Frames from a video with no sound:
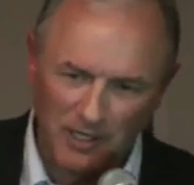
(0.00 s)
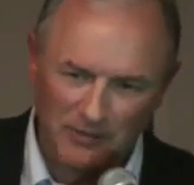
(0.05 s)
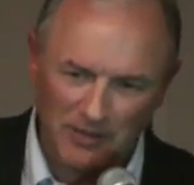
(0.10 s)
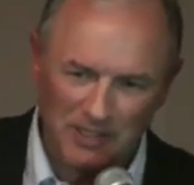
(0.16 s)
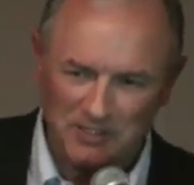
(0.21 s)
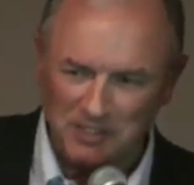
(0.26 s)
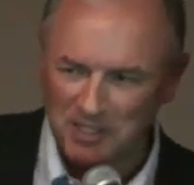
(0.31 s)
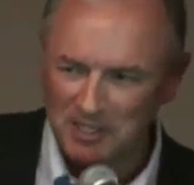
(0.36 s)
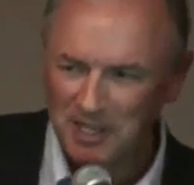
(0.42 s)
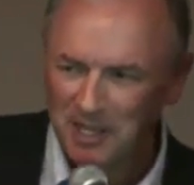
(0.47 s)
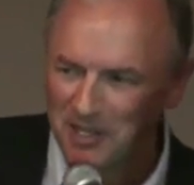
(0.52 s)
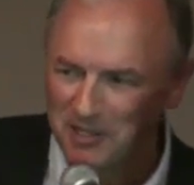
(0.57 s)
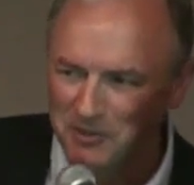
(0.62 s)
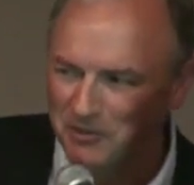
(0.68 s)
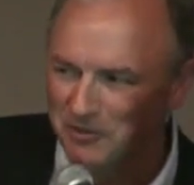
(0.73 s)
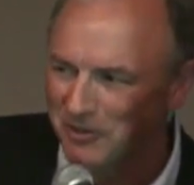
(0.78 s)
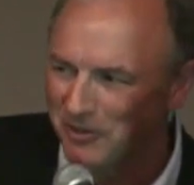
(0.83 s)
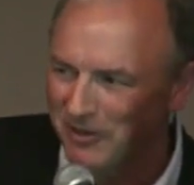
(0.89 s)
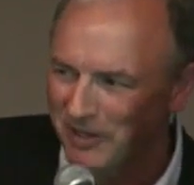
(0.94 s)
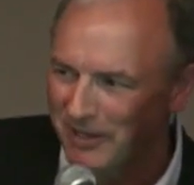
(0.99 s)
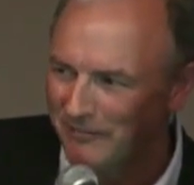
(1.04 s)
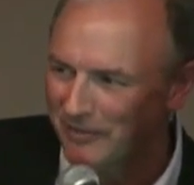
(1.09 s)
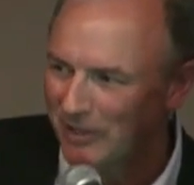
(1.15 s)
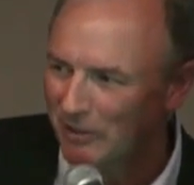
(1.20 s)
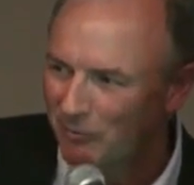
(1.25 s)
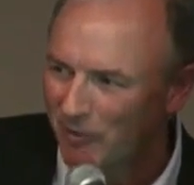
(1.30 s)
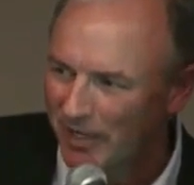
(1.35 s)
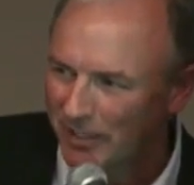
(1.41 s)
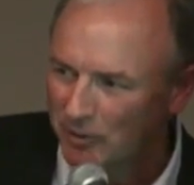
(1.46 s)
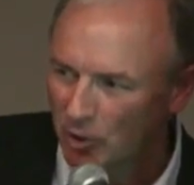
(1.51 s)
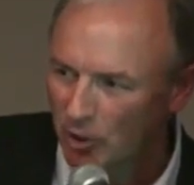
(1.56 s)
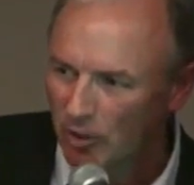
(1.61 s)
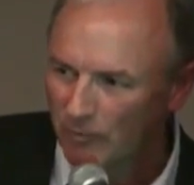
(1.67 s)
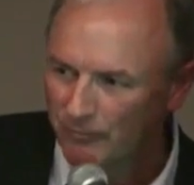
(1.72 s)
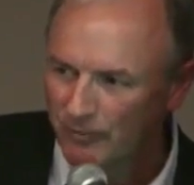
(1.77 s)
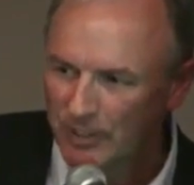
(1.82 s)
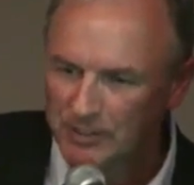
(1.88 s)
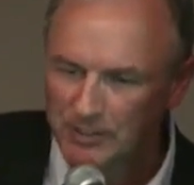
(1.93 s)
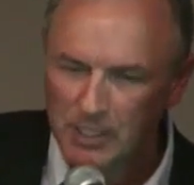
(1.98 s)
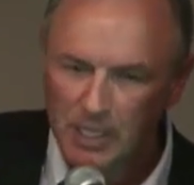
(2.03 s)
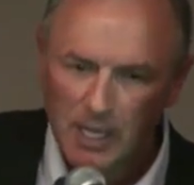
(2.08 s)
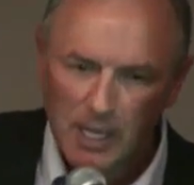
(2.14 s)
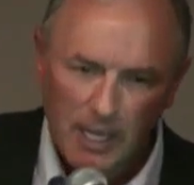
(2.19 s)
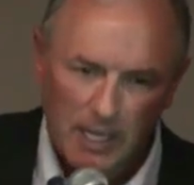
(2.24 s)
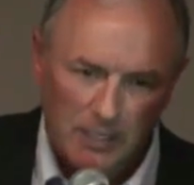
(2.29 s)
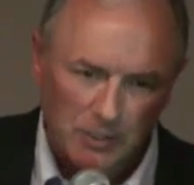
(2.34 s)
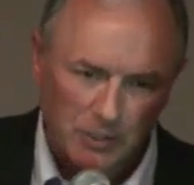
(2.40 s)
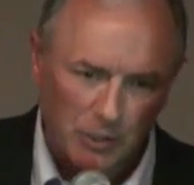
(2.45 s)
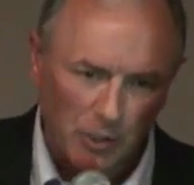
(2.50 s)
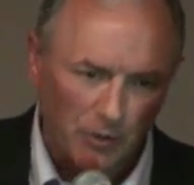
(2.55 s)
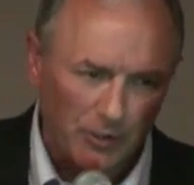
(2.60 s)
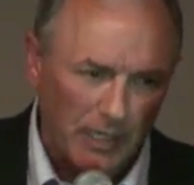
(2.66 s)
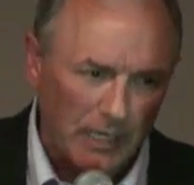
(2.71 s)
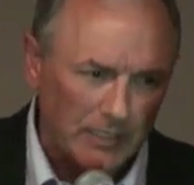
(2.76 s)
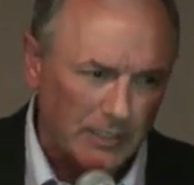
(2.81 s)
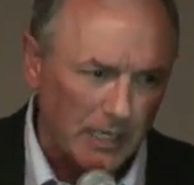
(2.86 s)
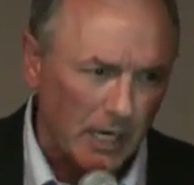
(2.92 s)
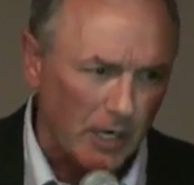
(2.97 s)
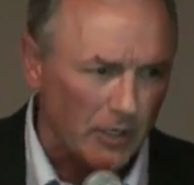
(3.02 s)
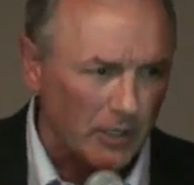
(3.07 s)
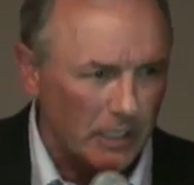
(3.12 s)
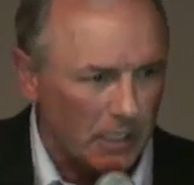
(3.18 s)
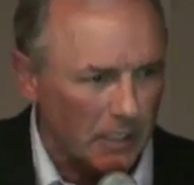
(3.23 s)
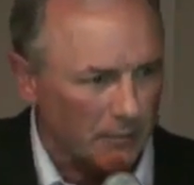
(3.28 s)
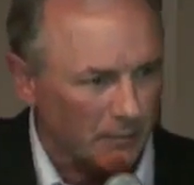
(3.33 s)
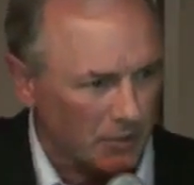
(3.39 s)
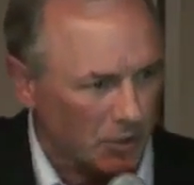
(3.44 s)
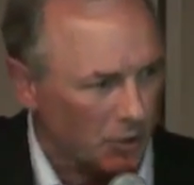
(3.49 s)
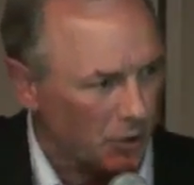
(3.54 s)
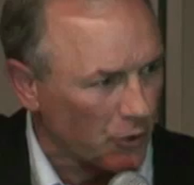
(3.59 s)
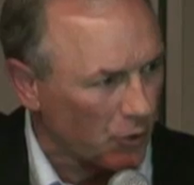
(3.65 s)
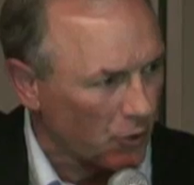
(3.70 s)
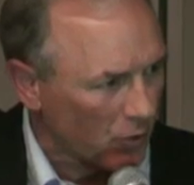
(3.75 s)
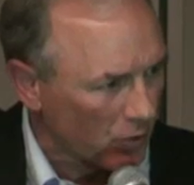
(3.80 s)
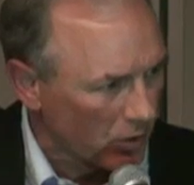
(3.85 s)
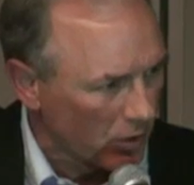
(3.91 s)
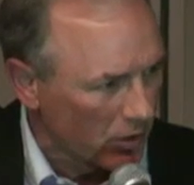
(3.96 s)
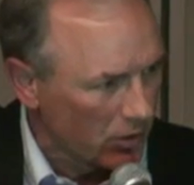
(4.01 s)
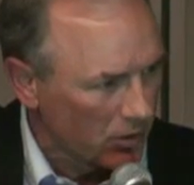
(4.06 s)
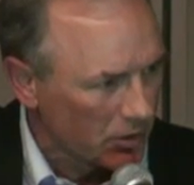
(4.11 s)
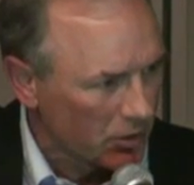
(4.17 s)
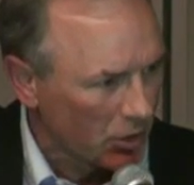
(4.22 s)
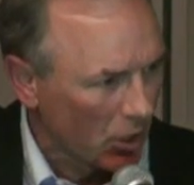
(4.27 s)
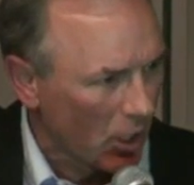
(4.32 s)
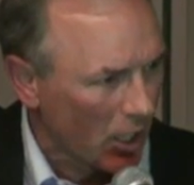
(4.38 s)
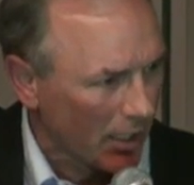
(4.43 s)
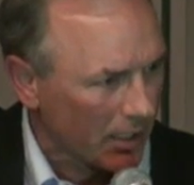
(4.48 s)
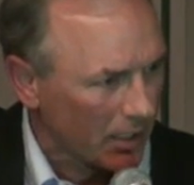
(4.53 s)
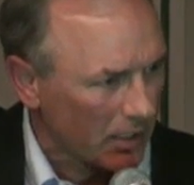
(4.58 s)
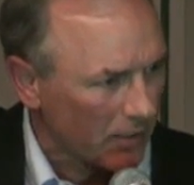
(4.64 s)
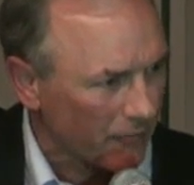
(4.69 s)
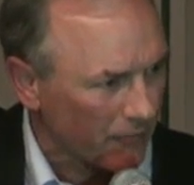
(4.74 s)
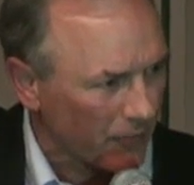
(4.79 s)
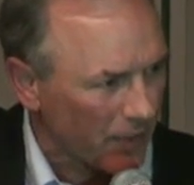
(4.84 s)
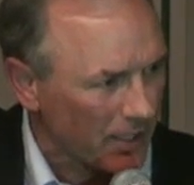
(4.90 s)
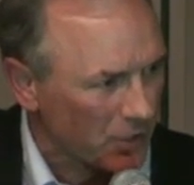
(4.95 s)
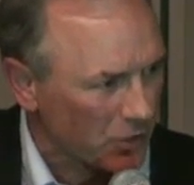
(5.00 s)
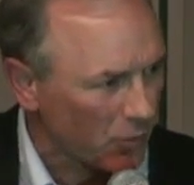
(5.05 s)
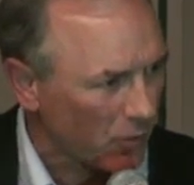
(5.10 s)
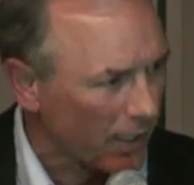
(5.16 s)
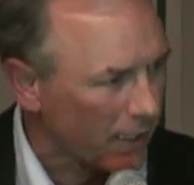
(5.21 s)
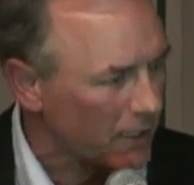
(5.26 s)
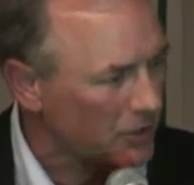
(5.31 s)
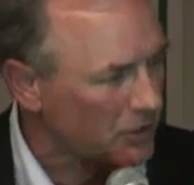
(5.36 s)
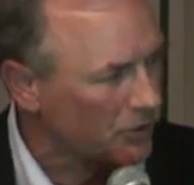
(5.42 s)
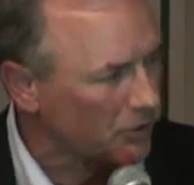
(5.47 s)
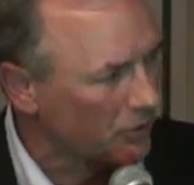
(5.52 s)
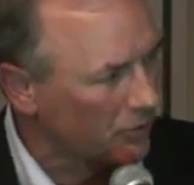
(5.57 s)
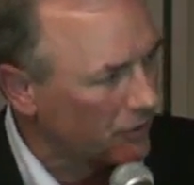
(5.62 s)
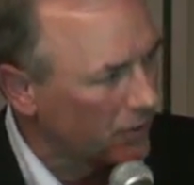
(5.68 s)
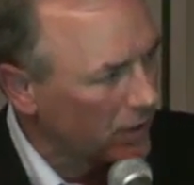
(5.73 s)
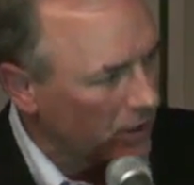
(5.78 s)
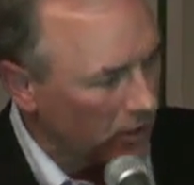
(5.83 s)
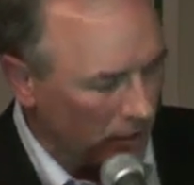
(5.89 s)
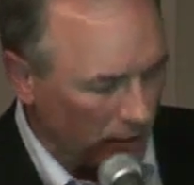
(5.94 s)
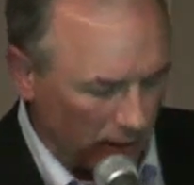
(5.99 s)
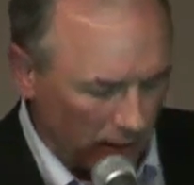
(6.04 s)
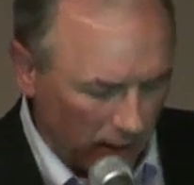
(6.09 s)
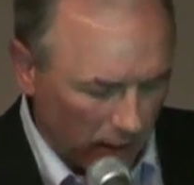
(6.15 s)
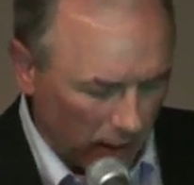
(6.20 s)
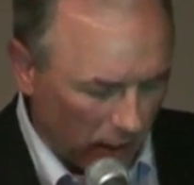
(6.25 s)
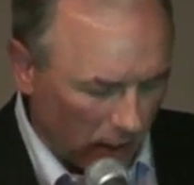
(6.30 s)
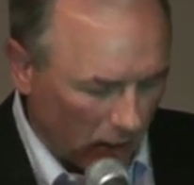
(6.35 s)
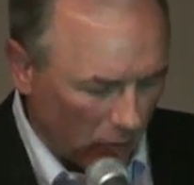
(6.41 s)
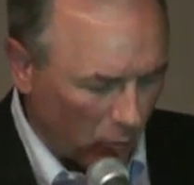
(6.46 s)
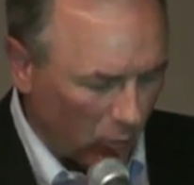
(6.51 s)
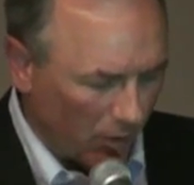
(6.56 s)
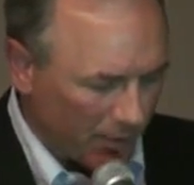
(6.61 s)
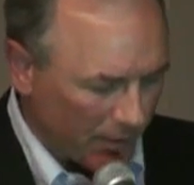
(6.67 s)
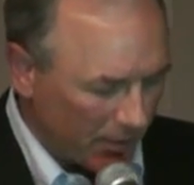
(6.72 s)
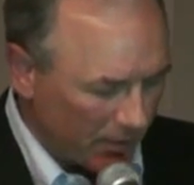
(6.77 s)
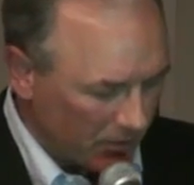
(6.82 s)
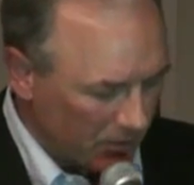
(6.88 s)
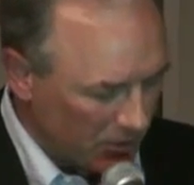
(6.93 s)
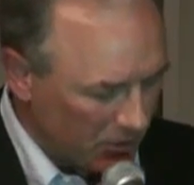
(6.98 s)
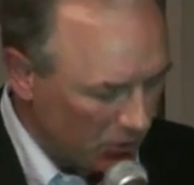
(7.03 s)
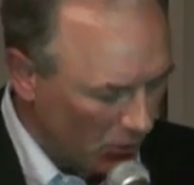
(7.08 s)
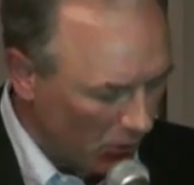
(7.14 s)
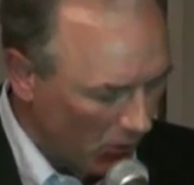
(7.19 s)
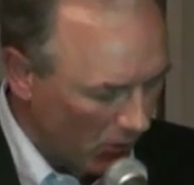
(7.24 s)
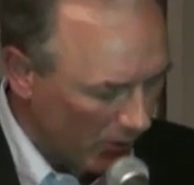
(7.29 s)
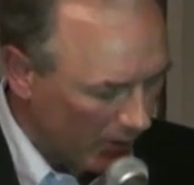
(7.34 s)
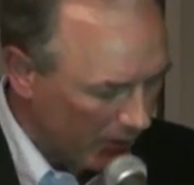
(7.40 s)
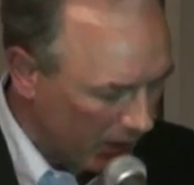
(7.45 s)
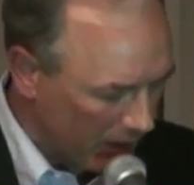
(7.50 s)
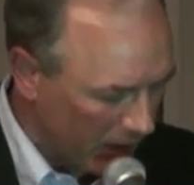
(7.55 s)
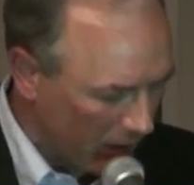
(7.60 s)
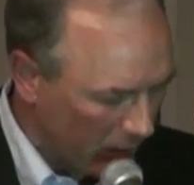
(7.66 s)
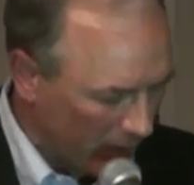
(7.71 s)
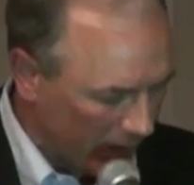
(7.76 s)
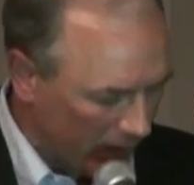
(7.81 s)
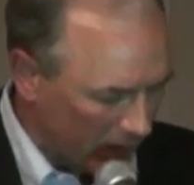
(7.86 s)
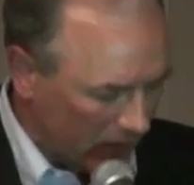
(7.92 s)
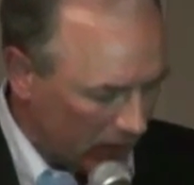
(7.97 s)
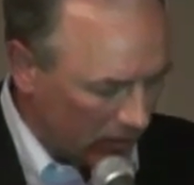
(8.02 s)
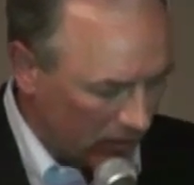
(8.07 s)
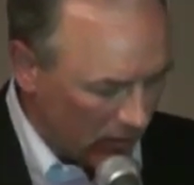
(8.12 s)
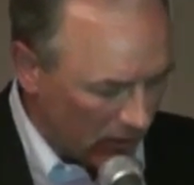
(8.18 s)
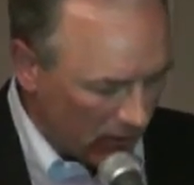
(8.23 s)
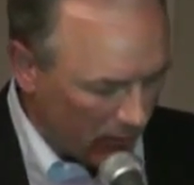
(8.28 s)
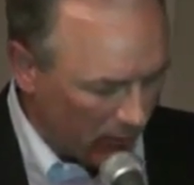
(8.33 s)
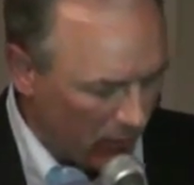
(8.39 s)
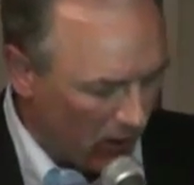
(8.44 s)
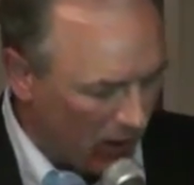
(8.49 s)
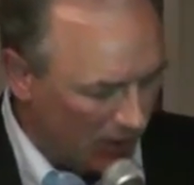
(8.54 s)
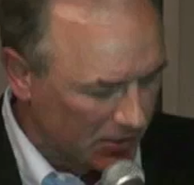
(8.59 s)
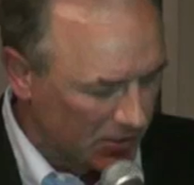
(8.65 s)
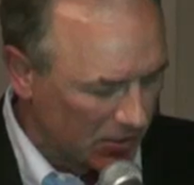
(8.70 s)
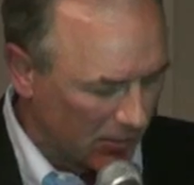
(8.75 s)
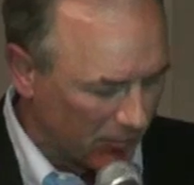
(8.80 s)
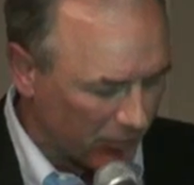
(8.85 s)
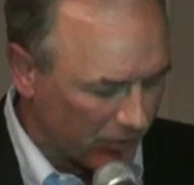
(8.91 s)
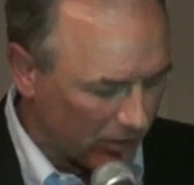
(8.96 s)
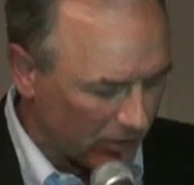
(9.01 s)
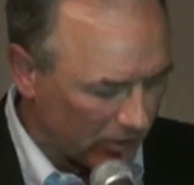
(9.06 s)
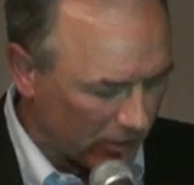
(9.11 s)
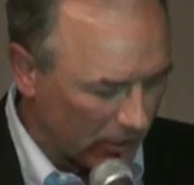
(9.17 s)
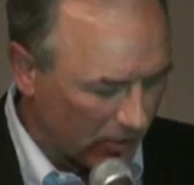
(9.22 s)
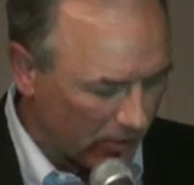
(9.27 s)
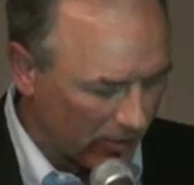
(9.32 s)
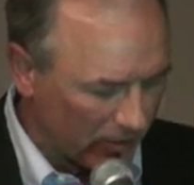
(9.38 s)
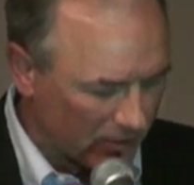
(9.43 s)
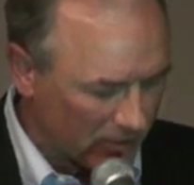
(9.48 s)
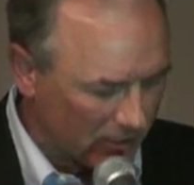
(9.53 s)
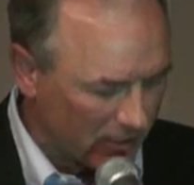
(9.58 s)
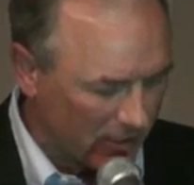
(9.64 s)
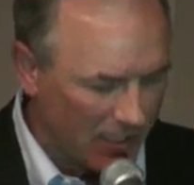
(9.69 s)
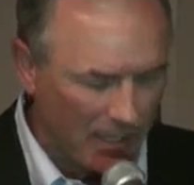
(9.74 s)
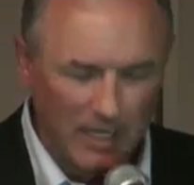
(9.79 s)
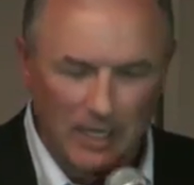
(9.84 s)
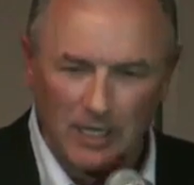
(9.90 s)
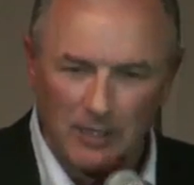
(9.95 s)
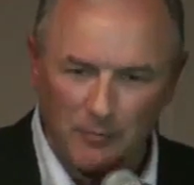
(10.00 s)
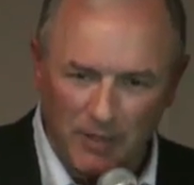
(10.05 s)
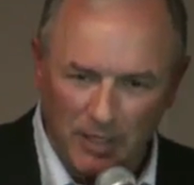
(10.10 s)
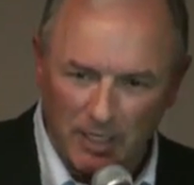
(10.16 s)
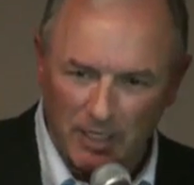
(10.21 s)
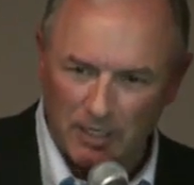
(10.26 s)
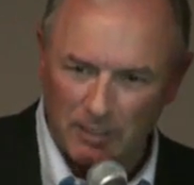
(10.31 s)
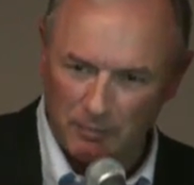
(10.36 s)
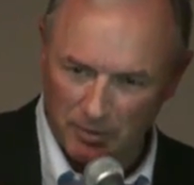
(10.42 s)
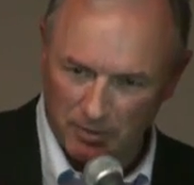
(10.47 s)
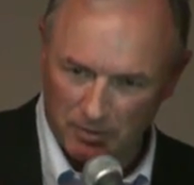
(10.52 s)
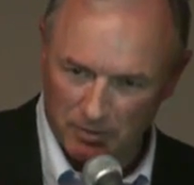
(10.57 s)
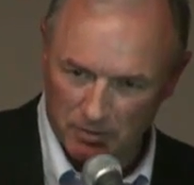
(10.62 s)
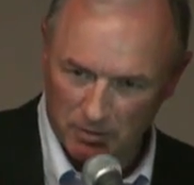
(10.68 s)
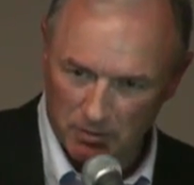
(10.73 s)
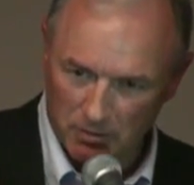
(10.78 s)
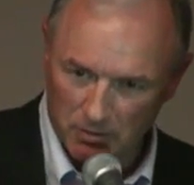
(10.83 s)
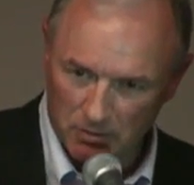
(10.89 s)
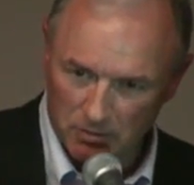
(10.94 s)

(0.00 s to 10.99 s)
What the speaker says: And they said, hey, you don't have any white girlfriends. And so they dared him to talk in a fresh way to the woman at the store, and he went in and bought something there and said, hey, babe.